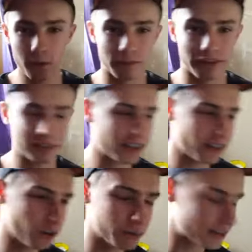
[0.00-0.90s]
Holmes. So
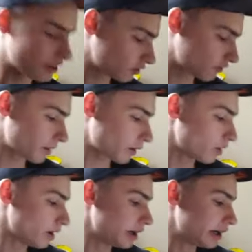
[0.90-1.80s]
Janet Holmes is
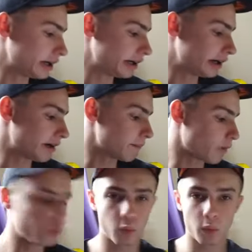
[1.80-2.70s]

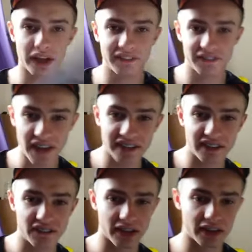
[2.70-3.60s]
mobile and
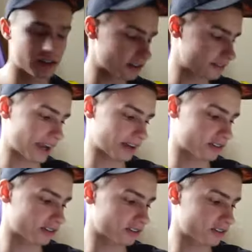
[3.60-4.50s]
effective
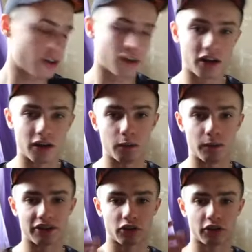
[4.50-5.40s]
tags,
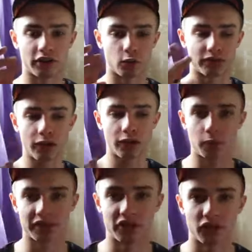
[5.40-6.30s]
which is like your tag
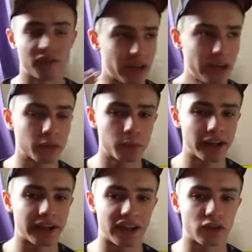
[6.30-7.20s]
questions. And very much
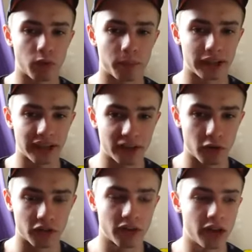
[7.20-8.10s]
went against Robin
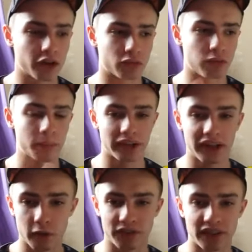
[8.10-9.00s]
Lackott. Robin
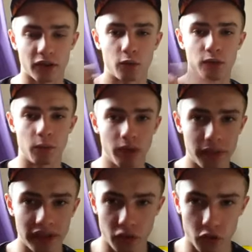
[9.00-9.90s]
Lackott said
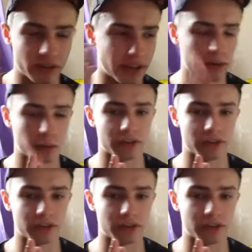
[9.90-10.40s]
women's tag